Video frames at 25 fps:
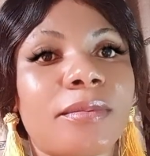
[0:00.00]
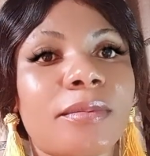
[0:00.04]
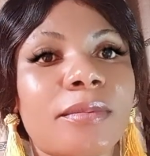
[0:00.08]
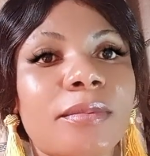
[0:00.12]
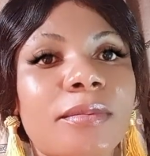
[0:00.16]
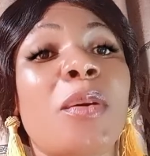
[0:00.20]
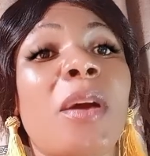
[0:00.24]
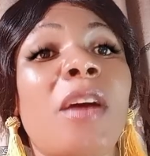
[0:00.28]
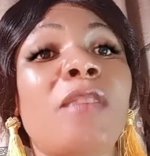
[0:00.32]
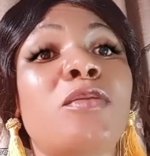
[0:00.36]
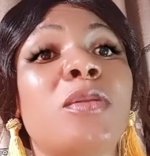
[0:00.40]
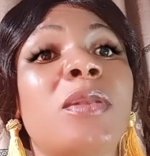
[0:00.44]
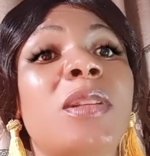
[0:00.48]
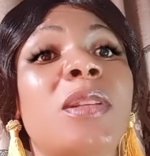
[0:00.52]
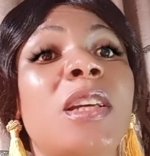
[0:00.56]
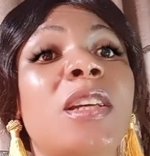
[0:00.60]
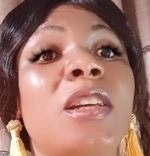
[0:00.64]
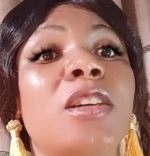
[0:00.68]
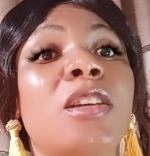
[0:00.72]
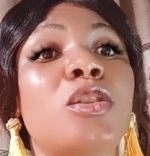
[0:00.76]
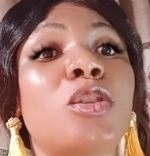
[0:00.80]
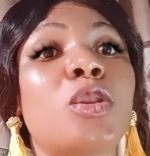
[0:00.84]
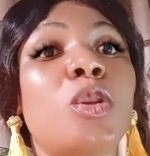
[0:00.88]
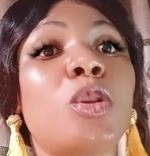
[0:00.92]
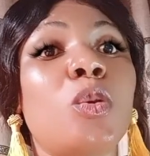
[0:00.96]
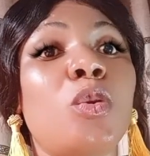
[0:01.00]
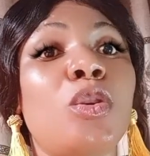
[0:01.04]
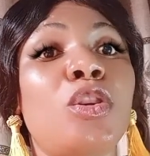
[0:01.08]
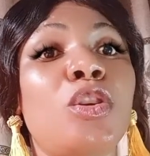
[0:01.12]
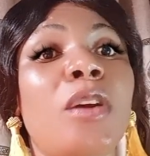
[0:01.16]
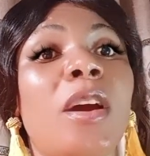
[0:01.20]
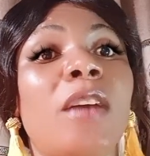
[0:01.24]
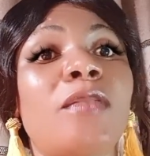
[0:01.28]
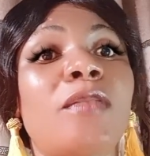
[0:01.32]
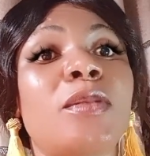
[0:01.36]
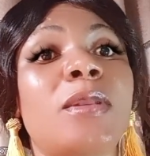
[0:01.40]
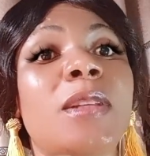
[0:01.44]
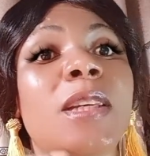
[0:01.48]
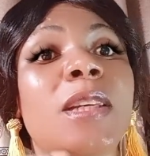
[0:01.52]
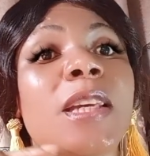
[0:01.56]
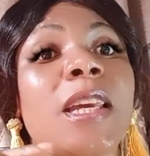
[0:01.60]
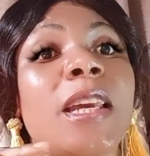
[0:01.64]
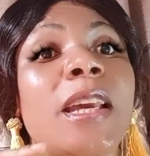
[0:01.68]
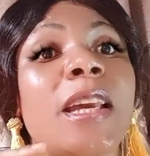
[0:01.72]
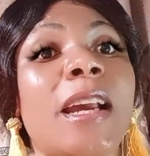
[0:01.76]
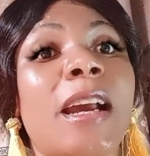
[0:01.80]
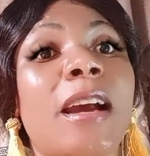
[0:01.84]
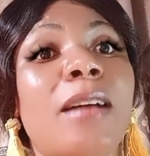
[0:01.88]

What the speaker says: You have to take it slowly, you have to take it